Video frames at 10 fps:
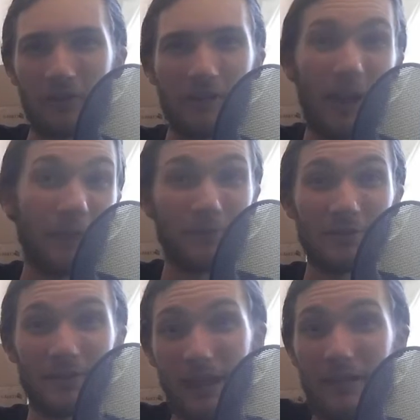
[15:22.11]
I really,
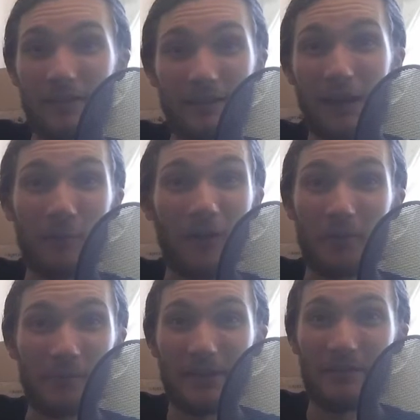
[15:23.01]
like, I want to
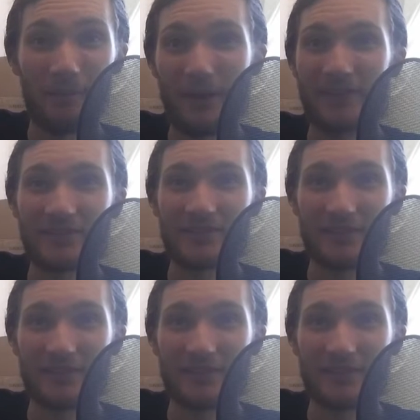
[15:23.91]
be the best